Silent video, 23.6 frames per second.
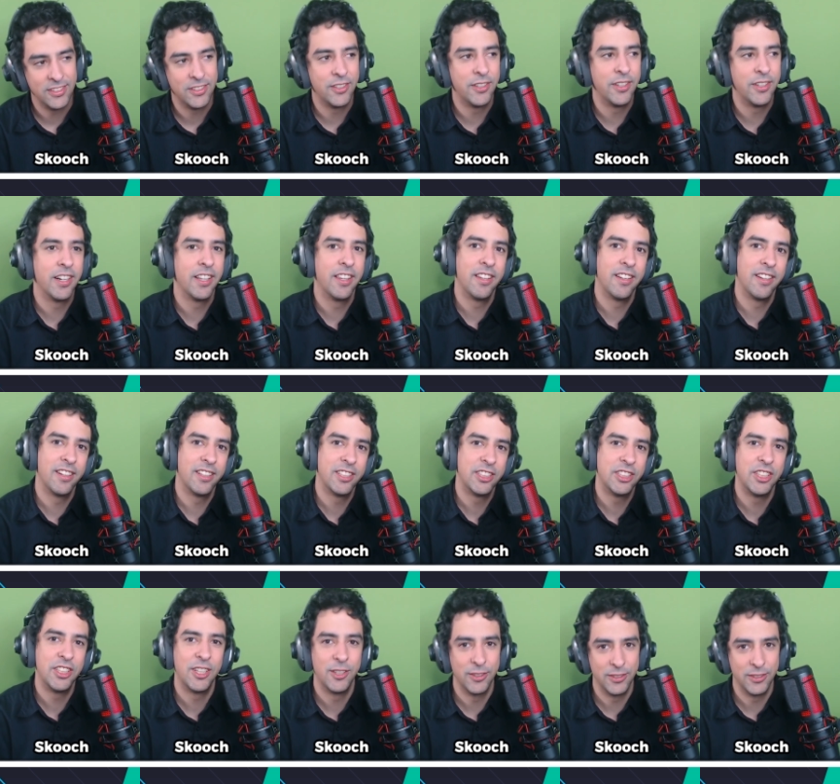oh. or the
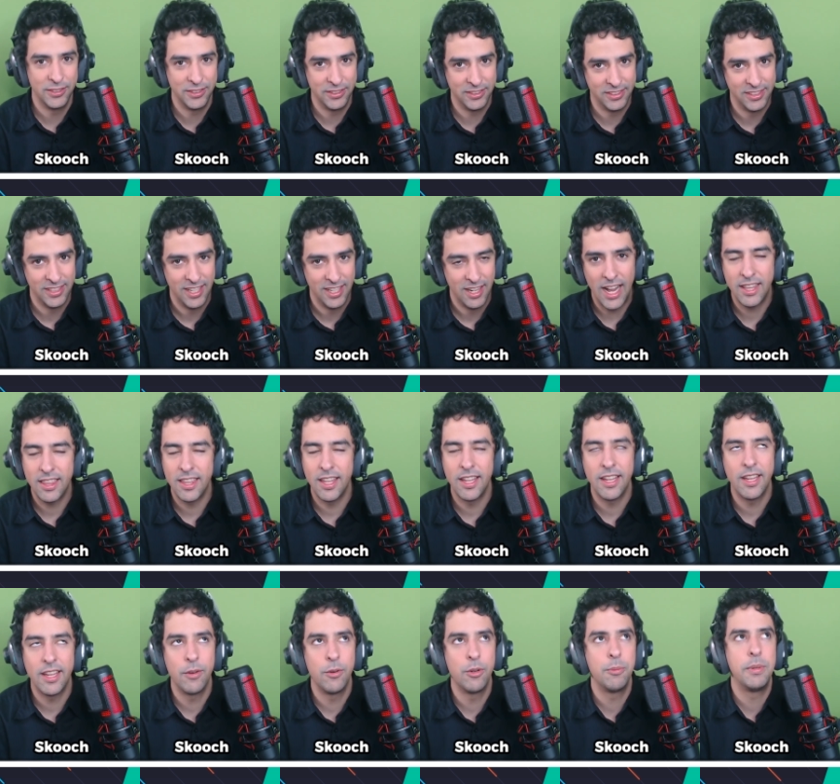shows. Okay. I
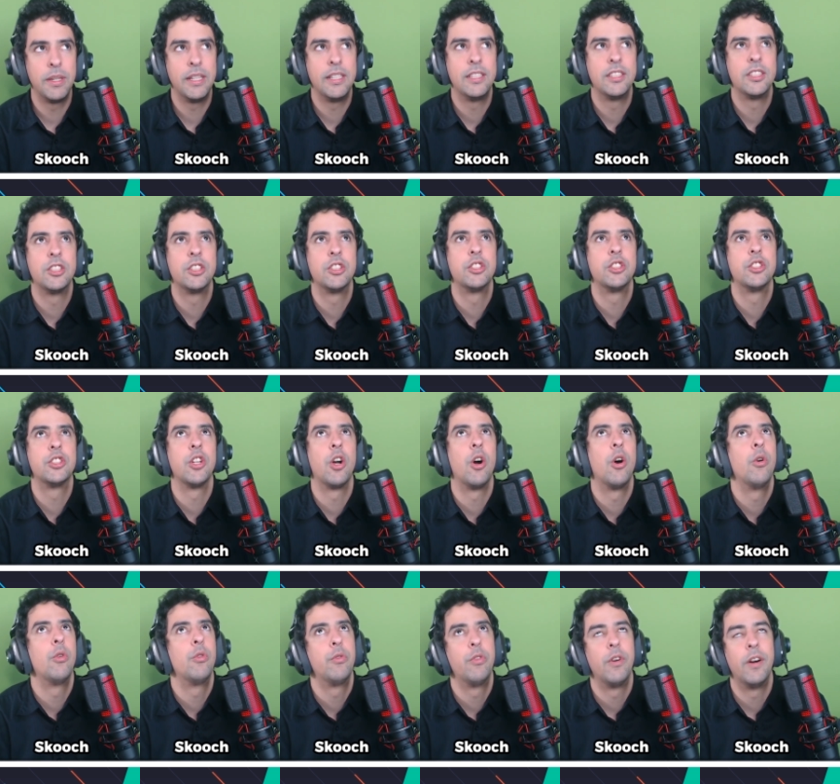think it would be
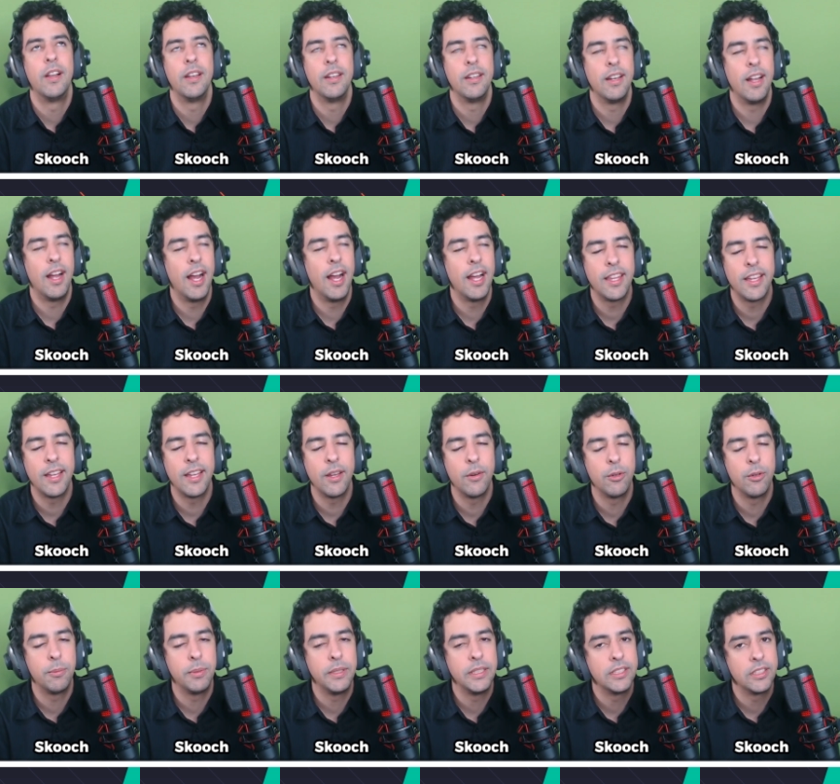so fun. I think
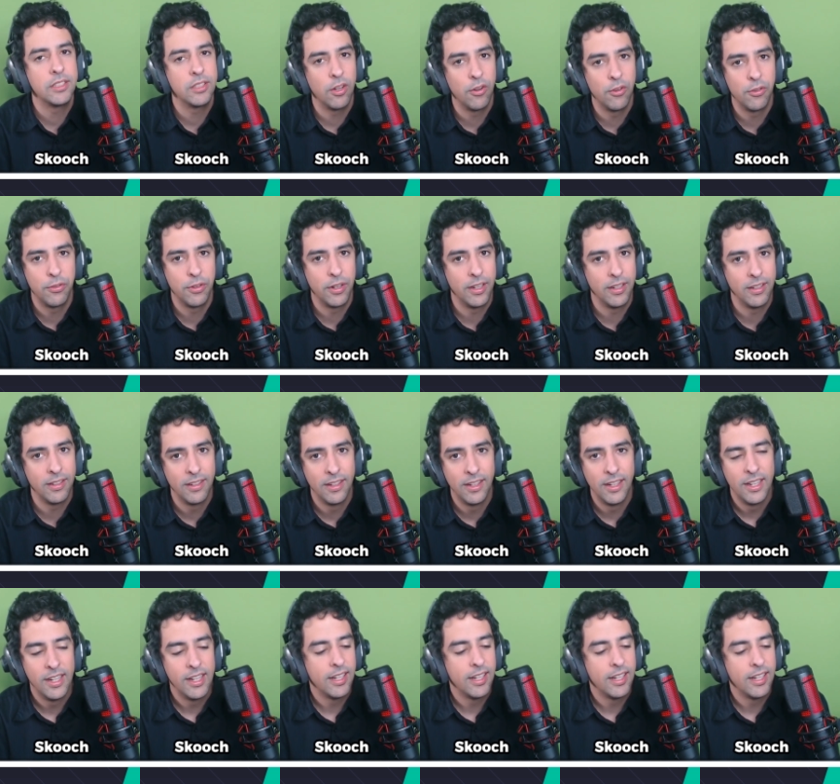it would be so fun.